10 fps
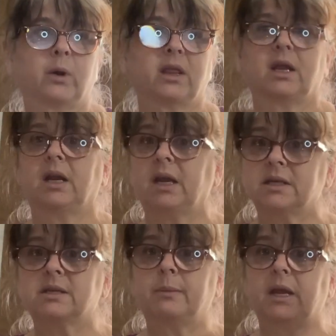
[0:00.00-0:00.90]
they
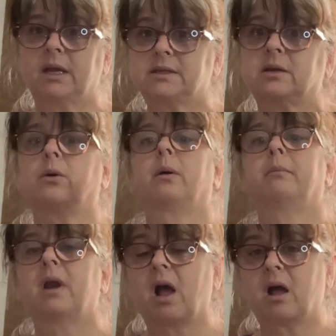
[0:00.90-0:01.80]
need to be, so
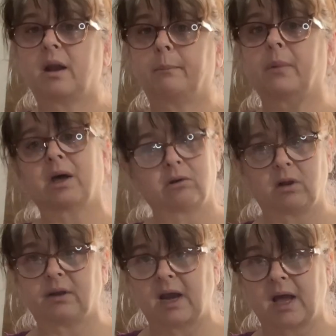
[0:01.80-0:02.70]
I'm not
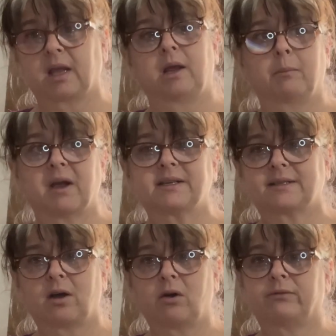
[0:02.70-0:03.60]
bottlenecking
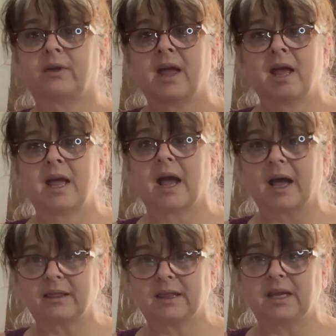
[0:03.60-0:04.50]
myself
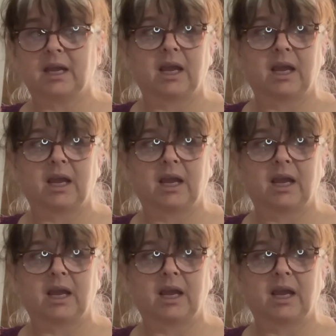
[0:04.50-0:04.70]
at the